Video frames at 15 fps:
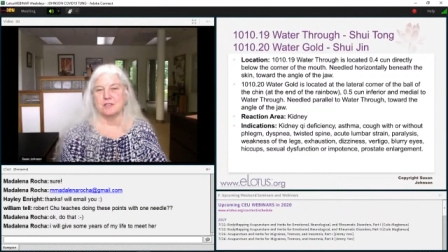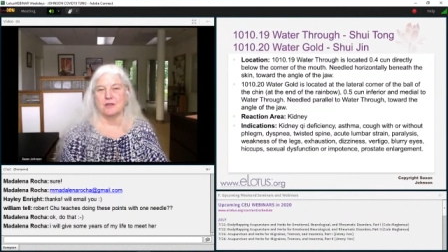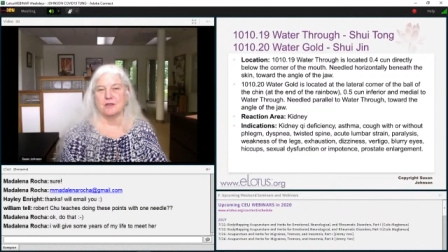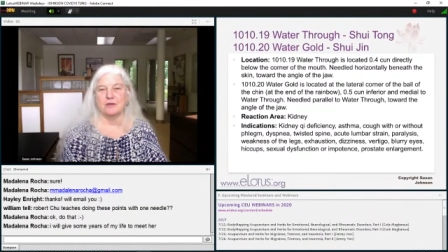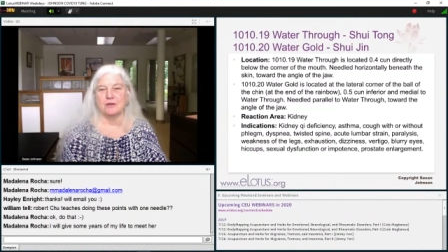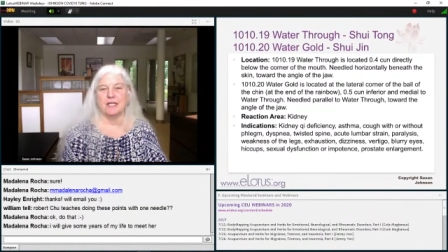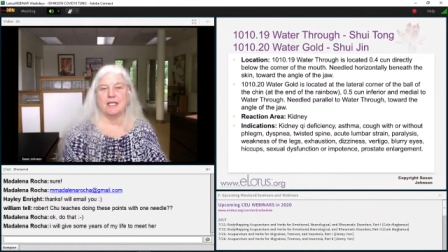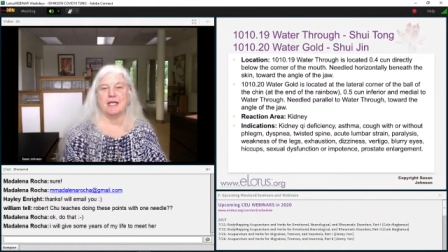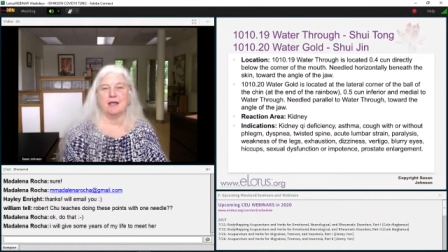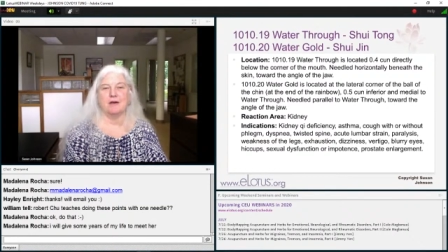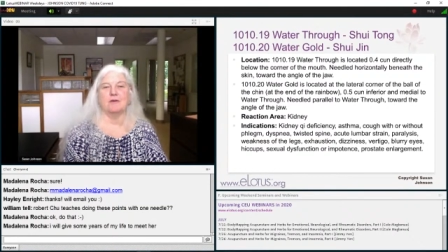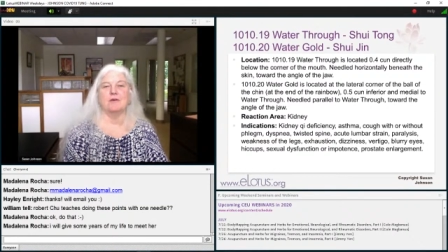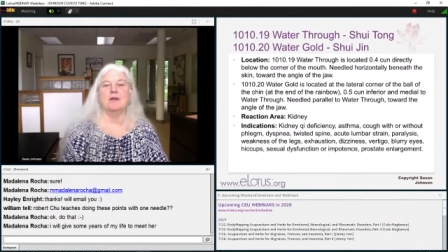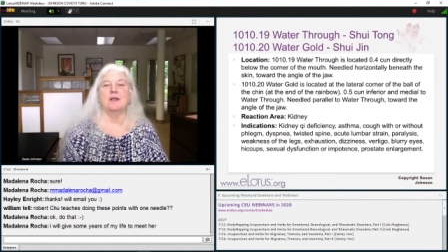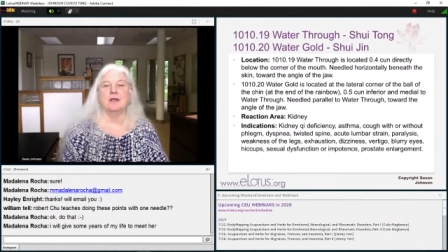So,
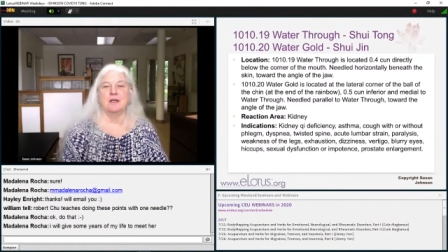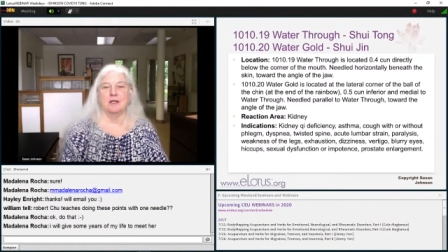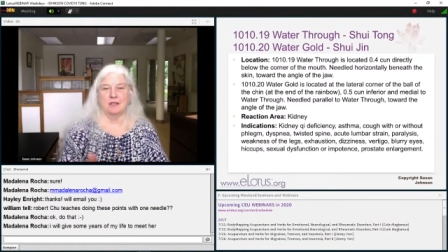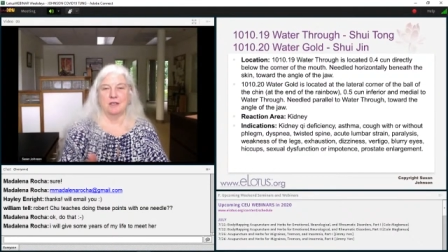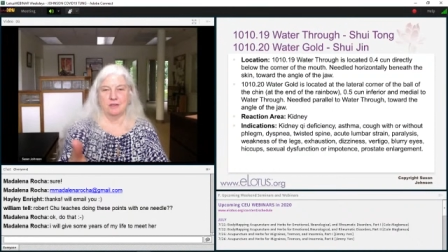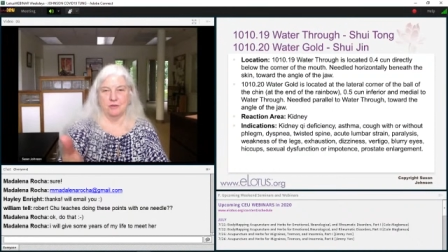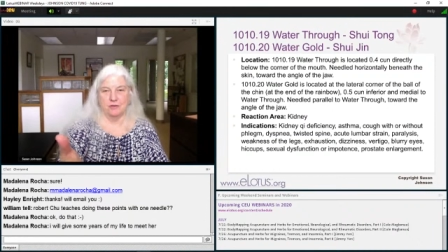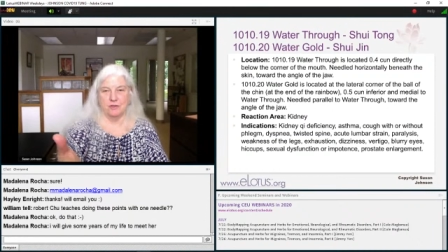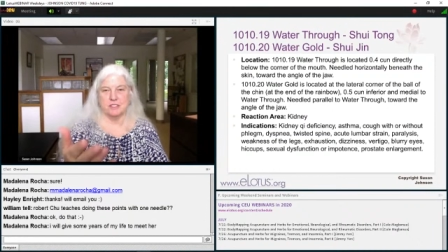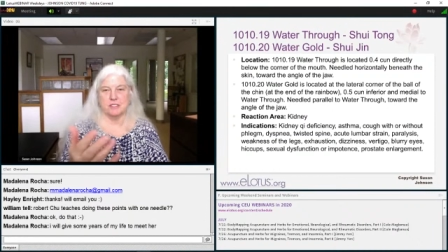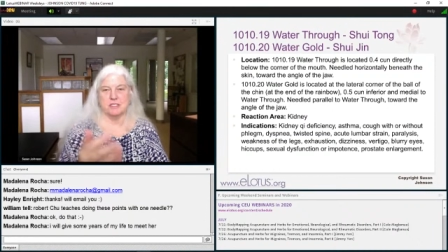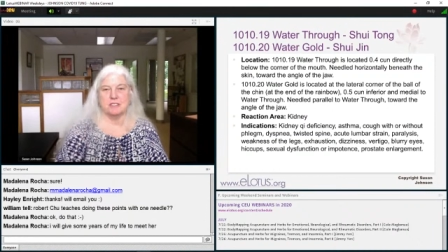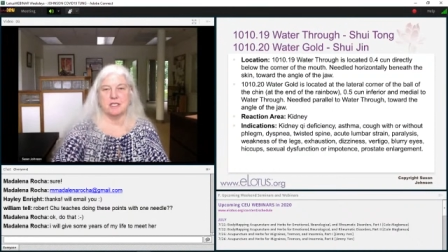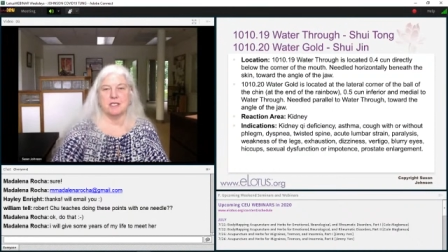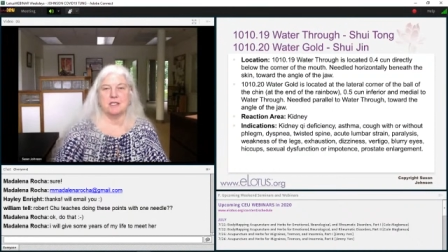anyhow, you can
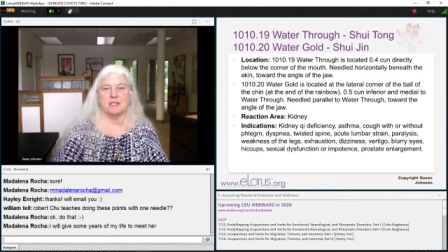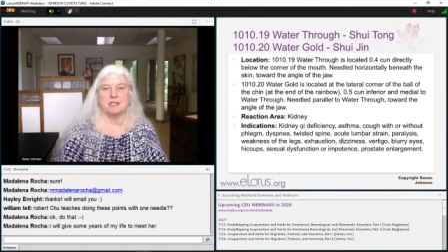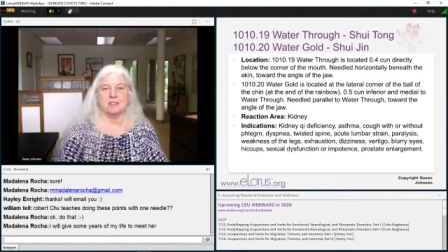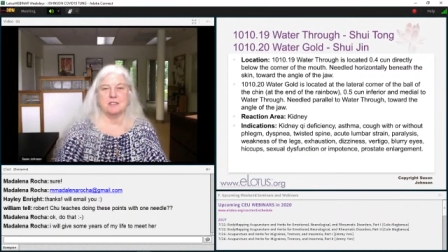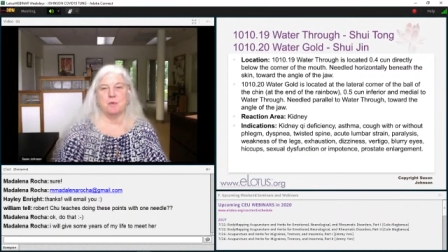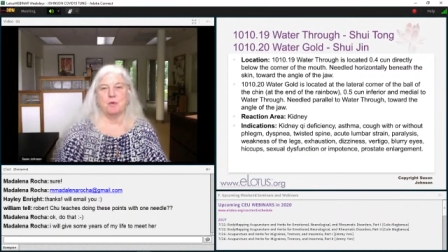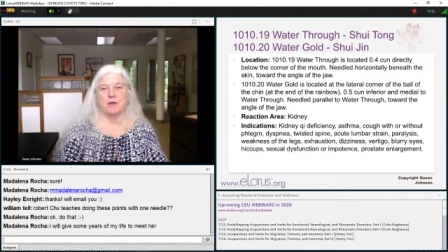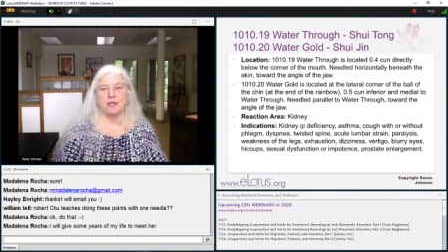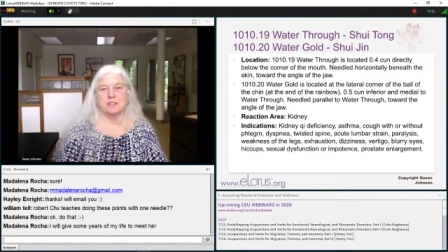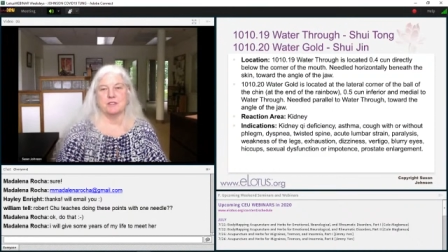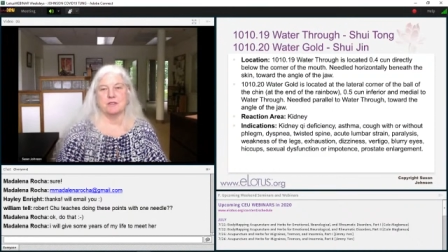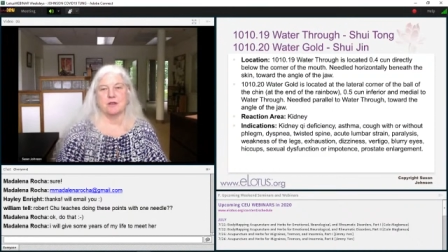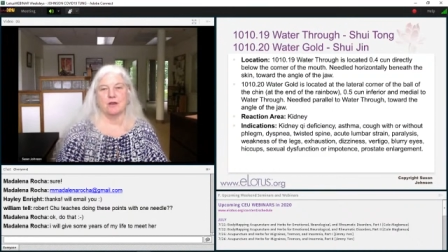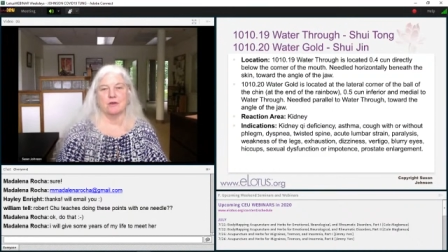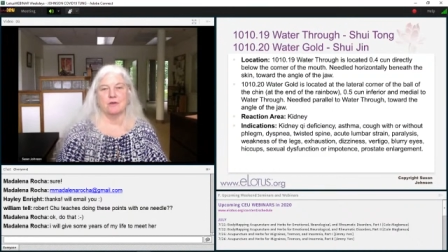see these points
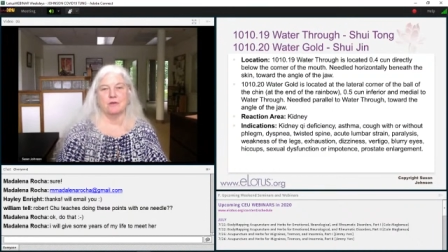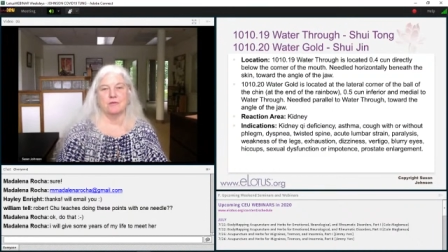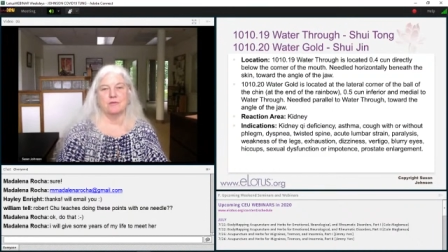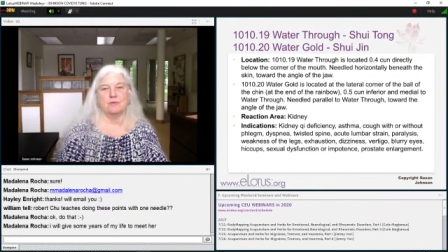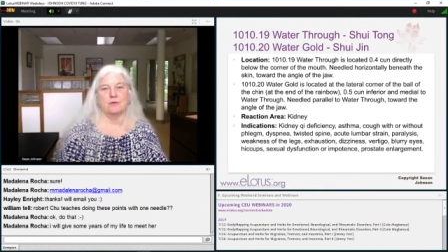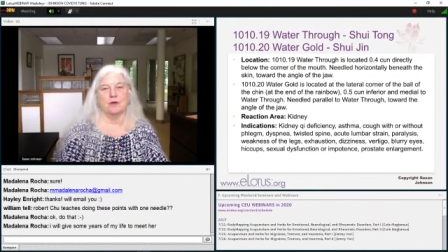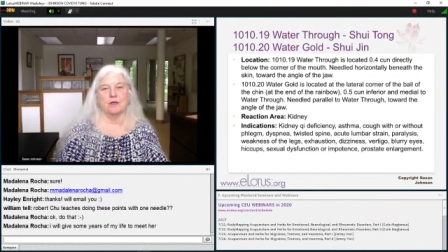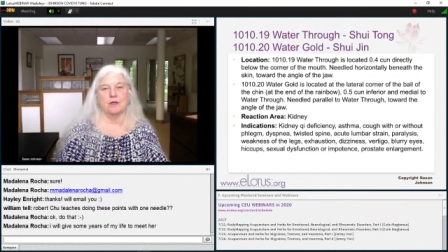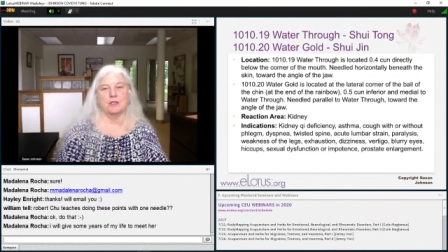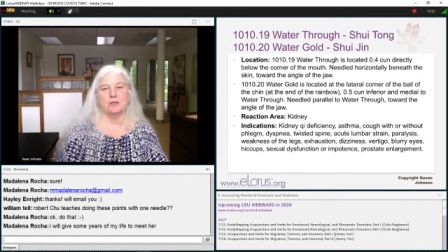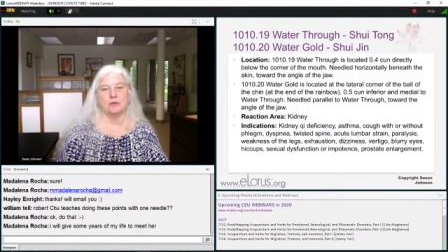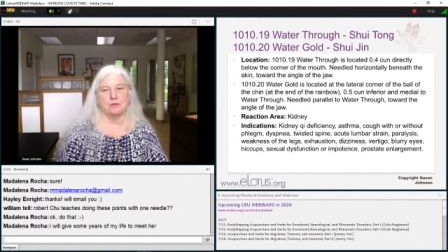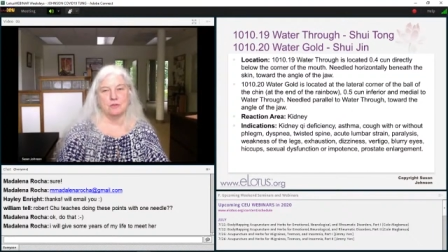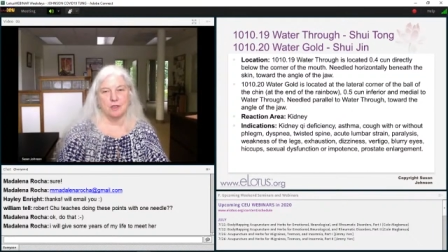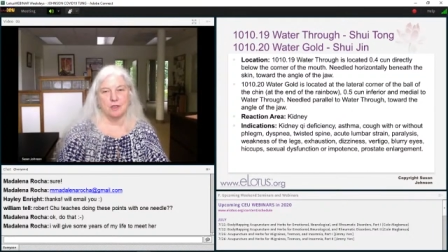are good for
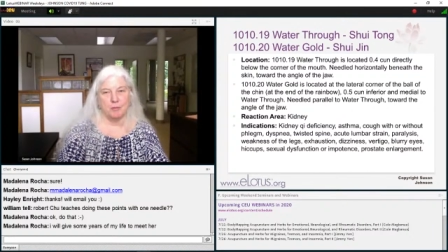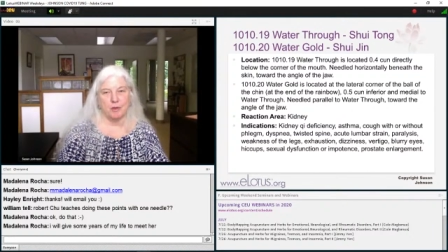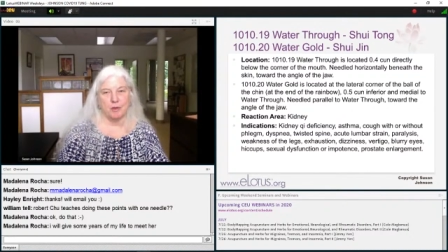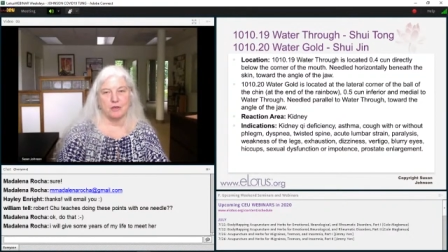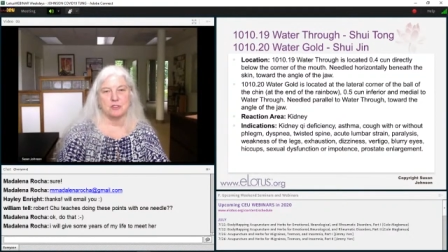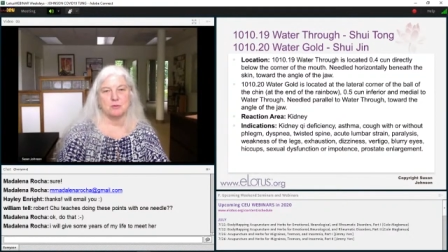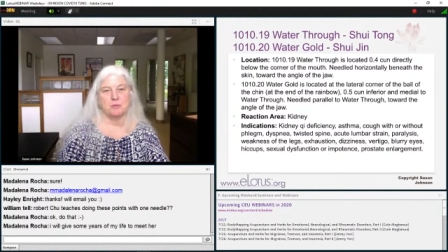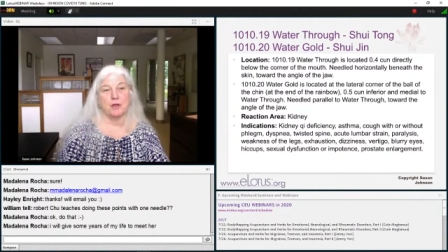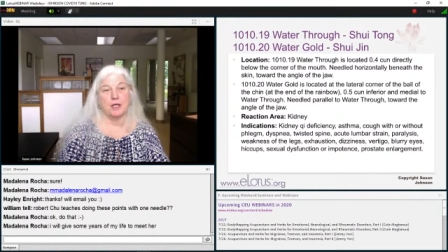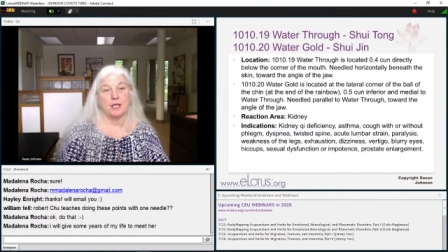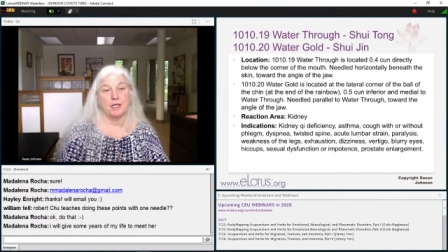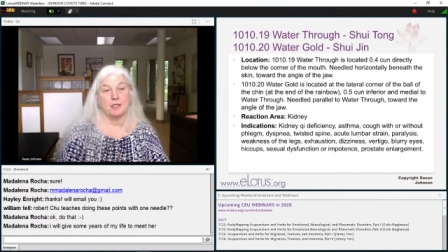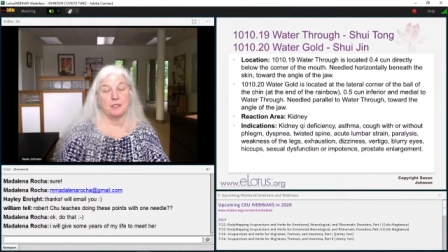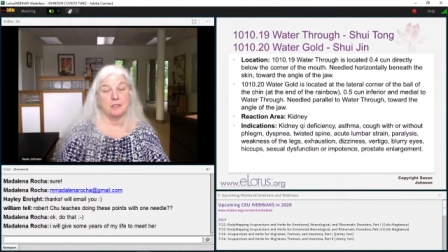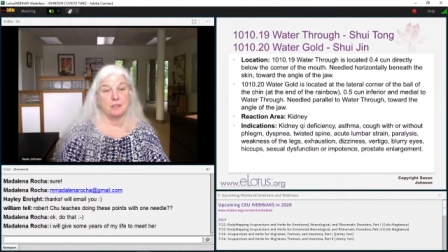acute lumbar sprain.